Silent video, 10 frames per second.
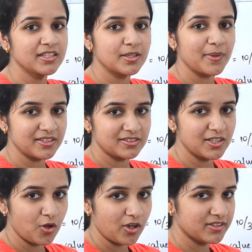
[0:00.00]
in the
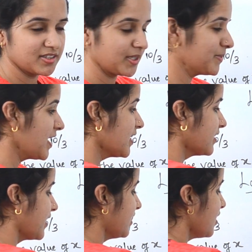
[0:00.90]
basic concepts,
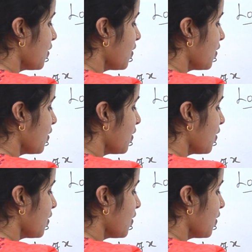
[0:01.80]
that